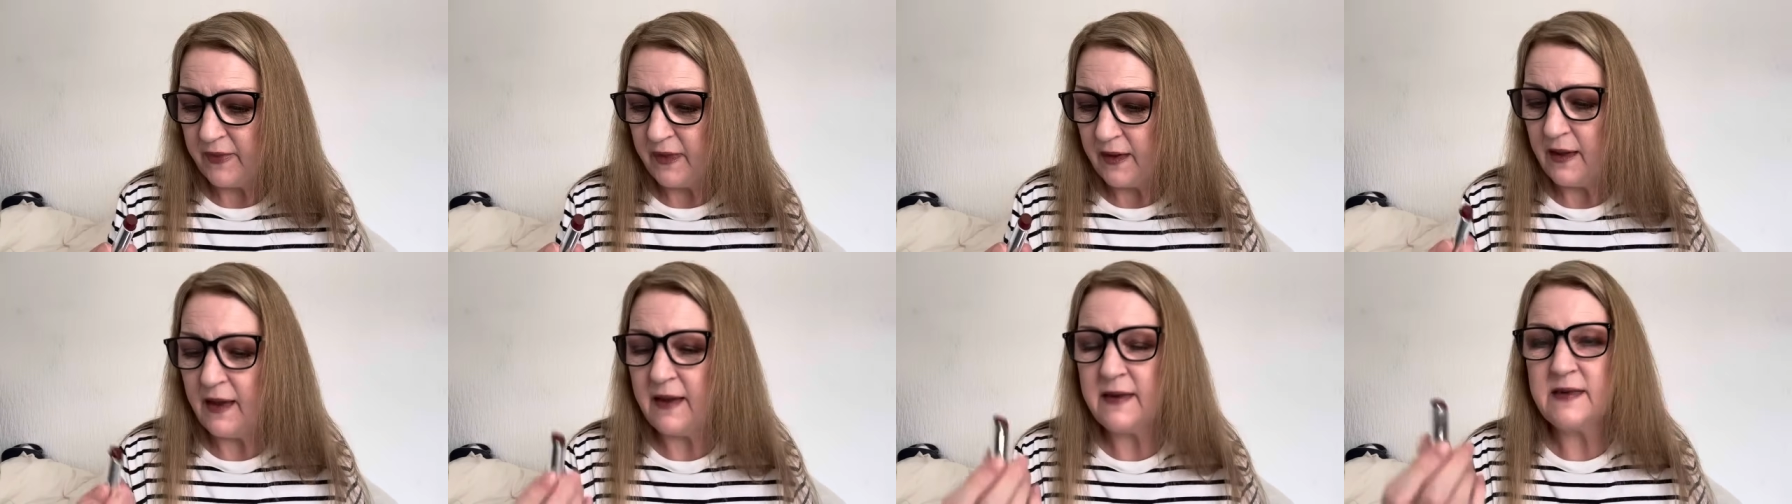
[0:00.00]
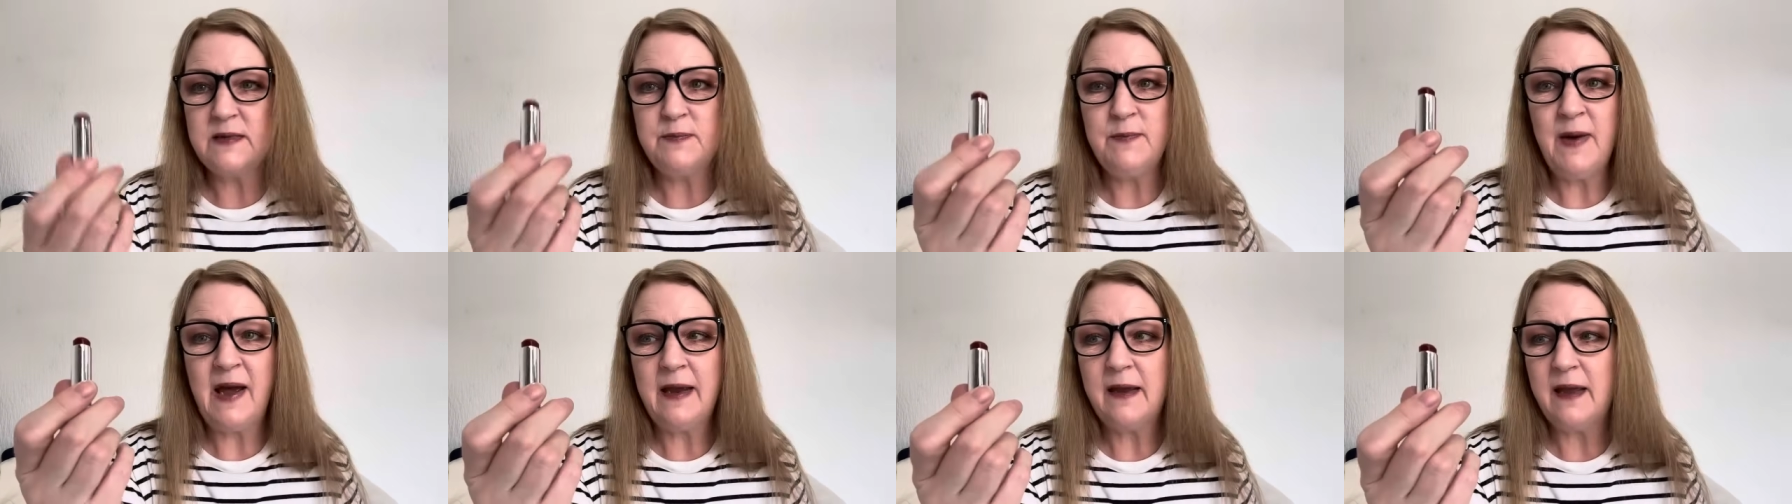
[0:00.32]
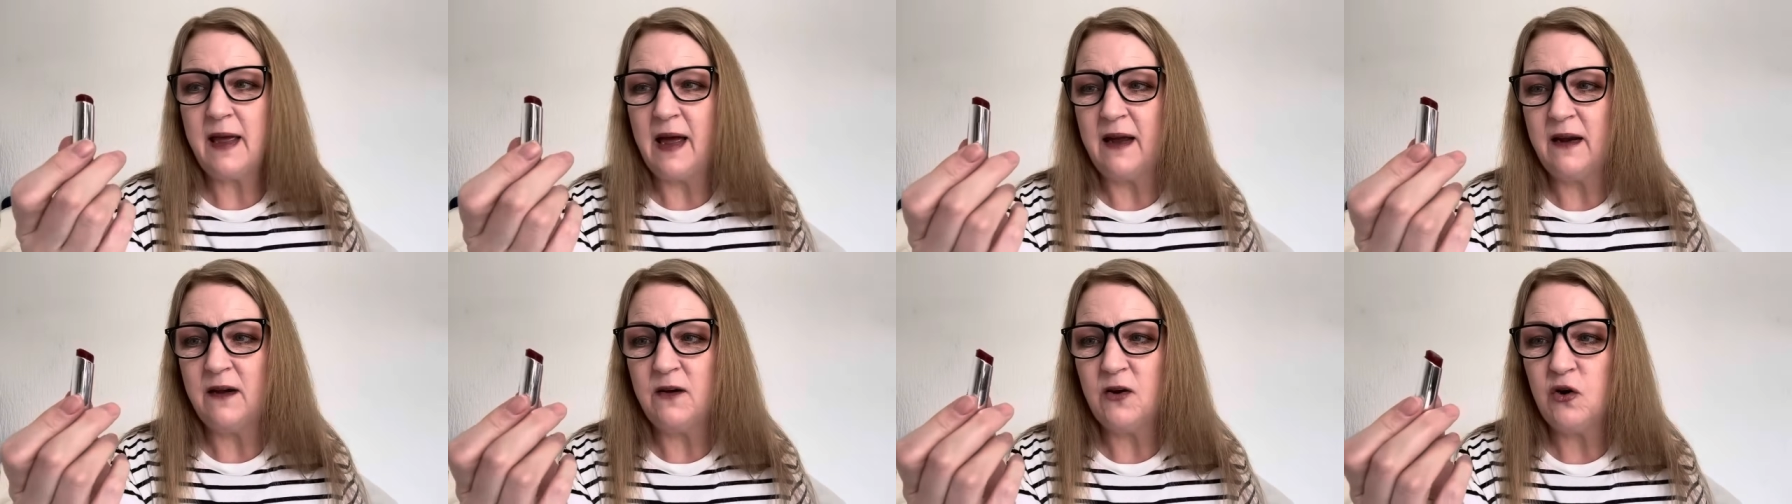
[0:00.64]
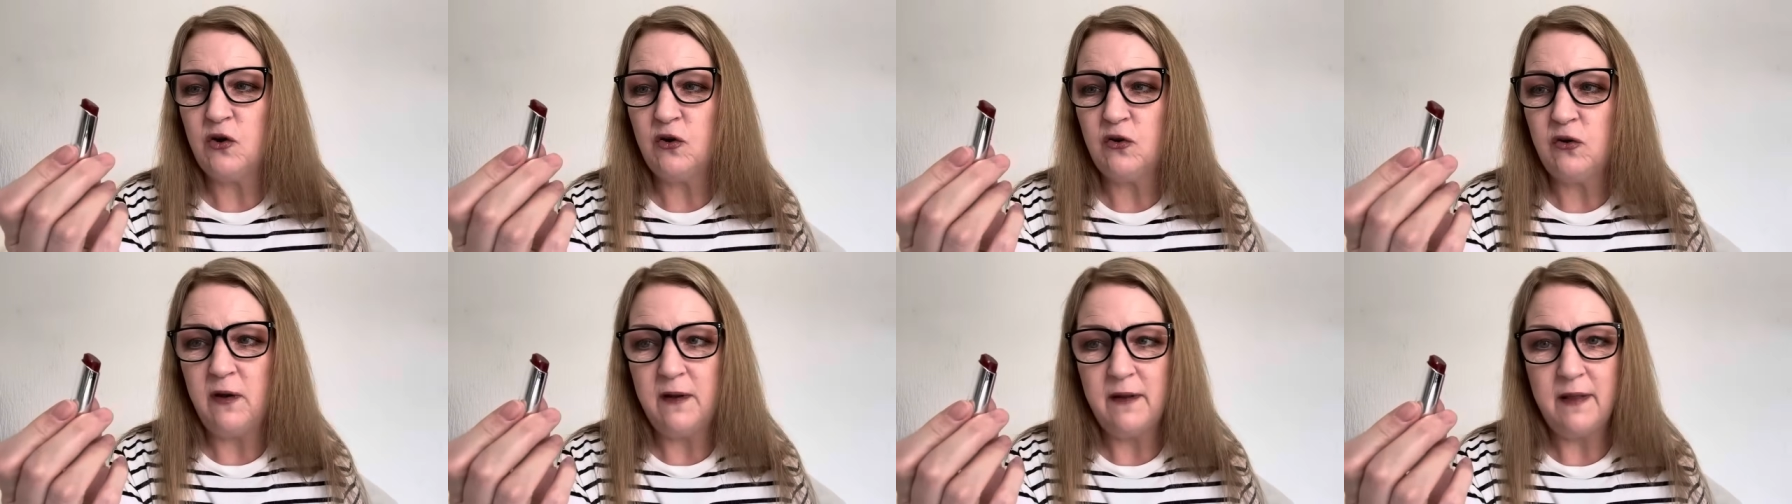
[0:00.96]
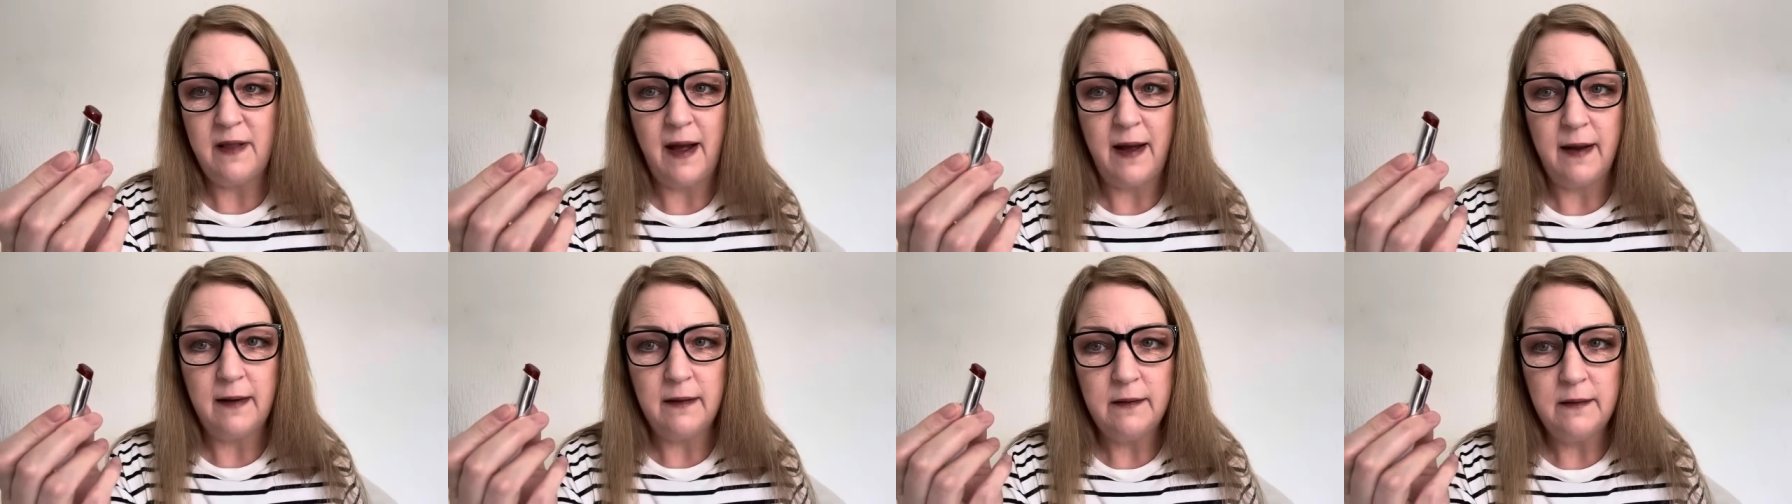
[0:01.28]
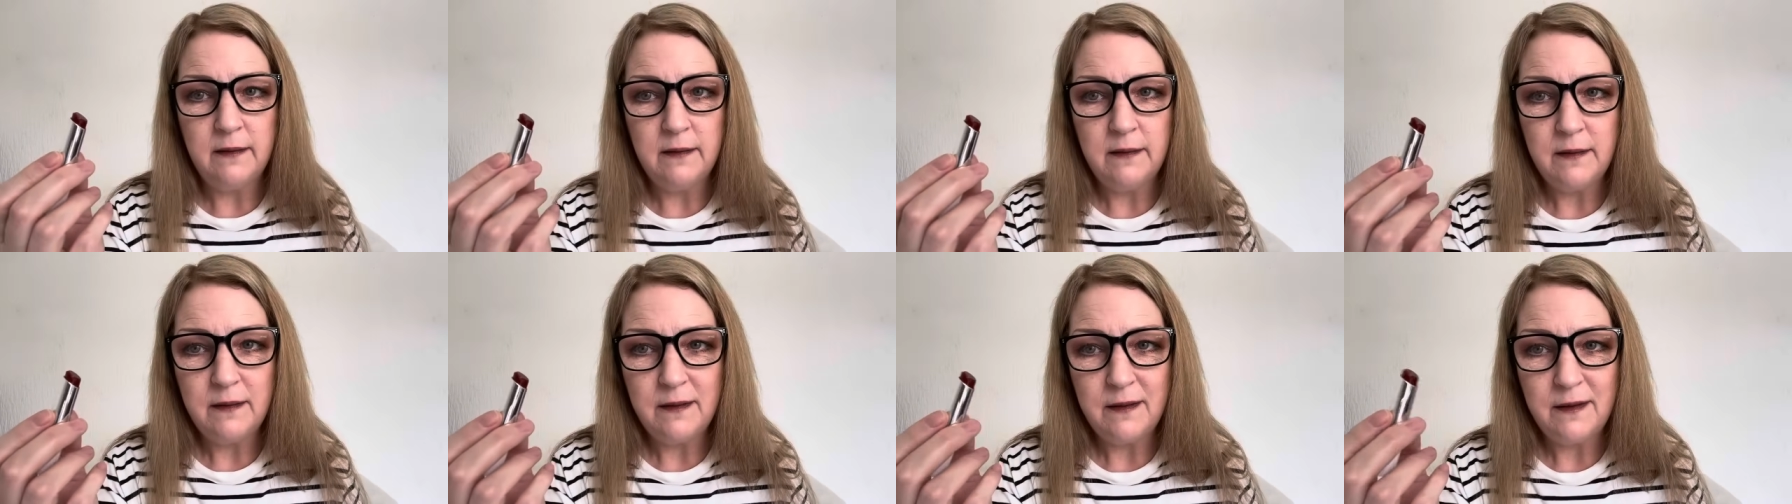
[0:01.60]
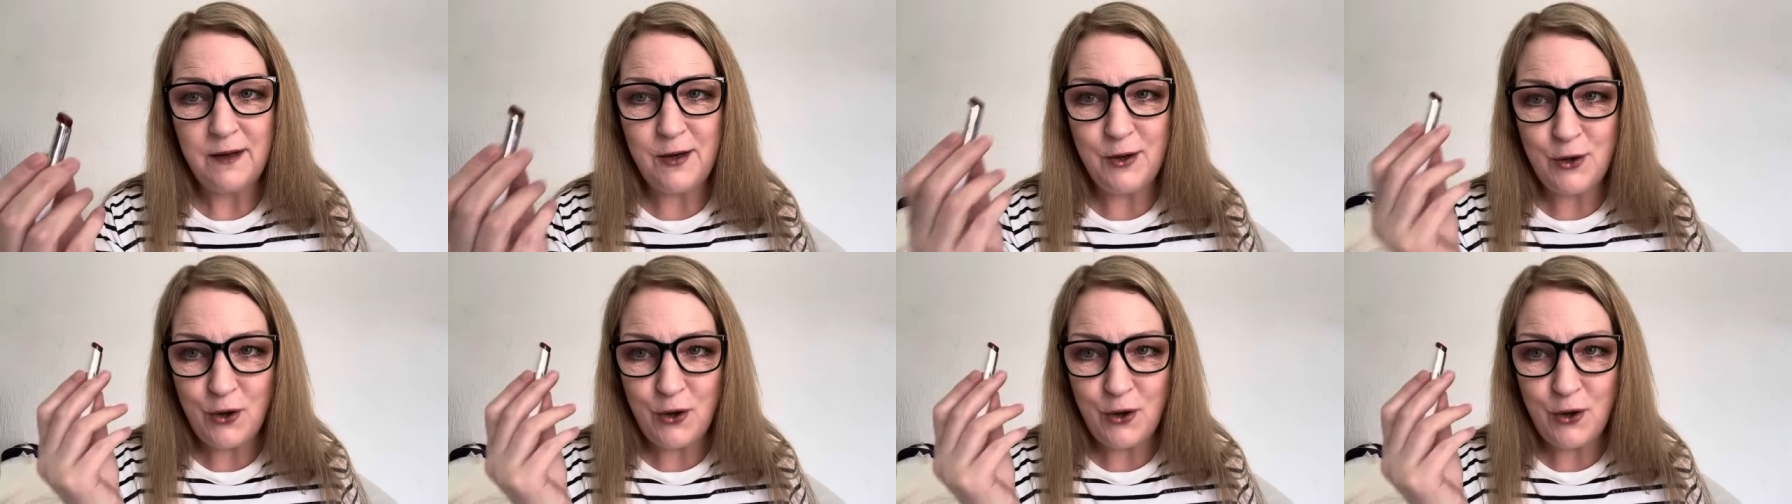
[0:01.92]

That's my kind of colour, that. You